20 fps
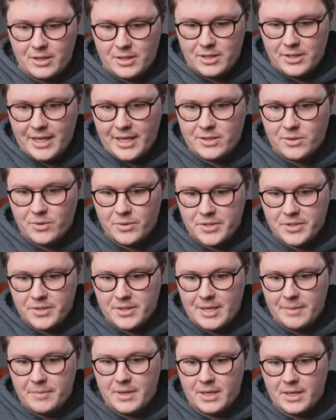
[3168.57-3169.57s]
So that's also
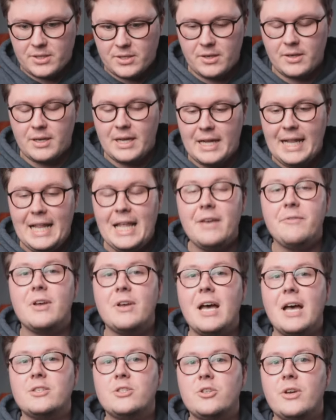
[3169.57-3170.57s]
something. So if you
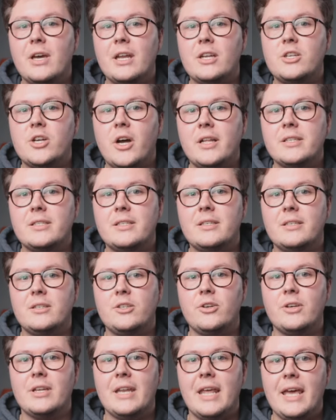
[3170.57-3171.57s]
guys do get a chance,
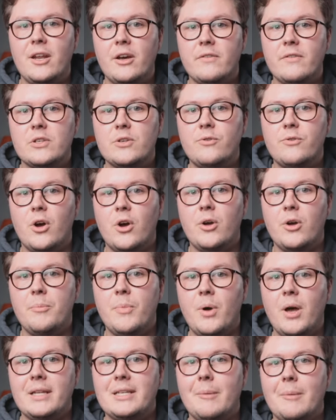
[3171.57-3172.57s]
you can head over to
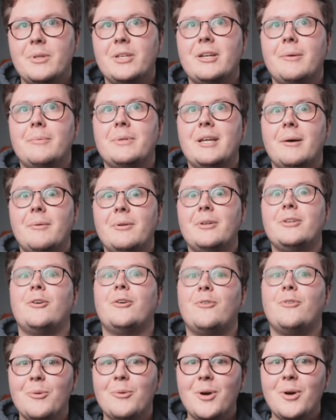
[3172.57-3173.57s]
Rome,
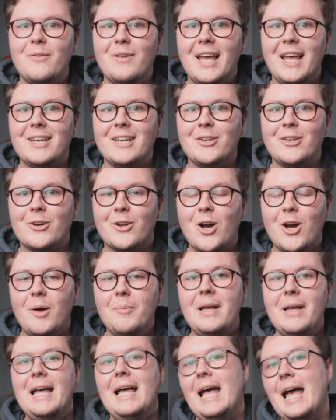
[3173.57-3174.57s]
www.romeoverlanding.com,